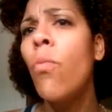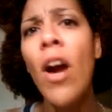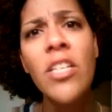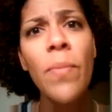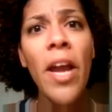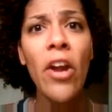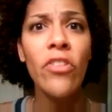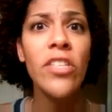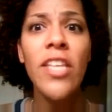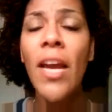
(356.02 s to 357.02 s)
To wash my
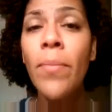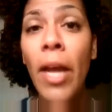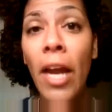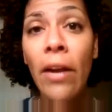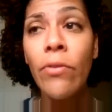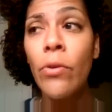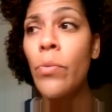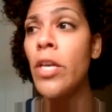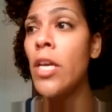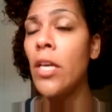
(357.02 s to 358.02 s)
hair the same day every
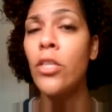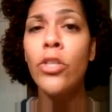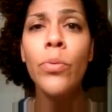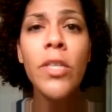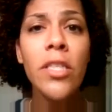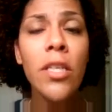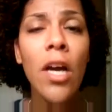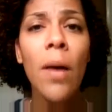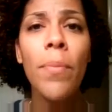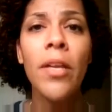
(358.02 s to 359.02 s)
week and to twist it
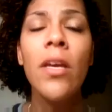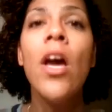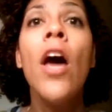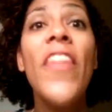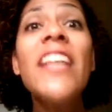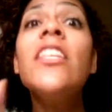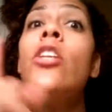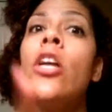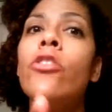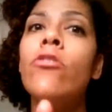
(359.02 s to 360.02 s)
up, and that's
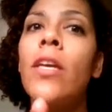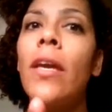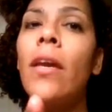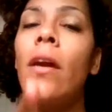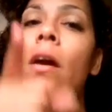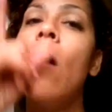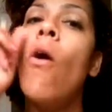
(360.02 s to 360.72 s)
another thing.